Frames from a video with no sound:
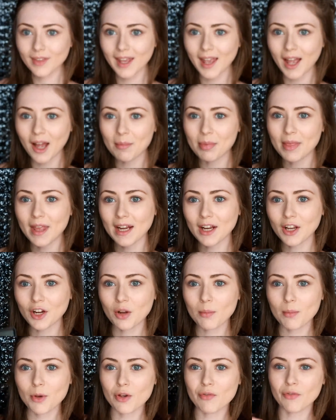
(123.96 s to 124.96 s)
I'm then going
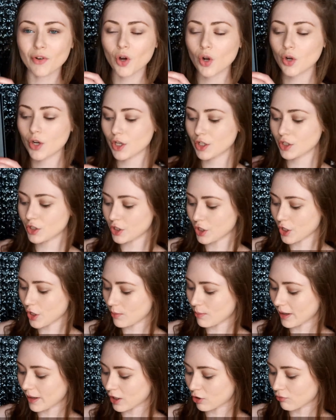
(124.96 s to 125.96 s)
to move on to
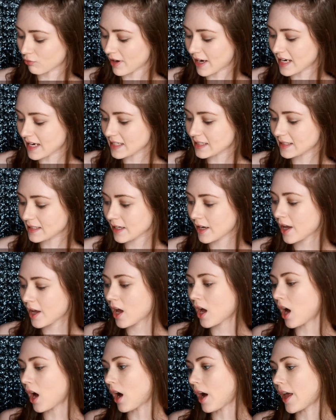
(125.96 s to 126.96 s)
my crease.
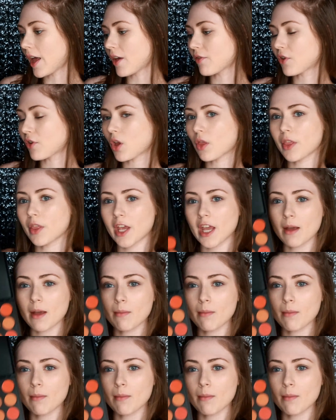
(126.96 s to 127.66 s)
I have got the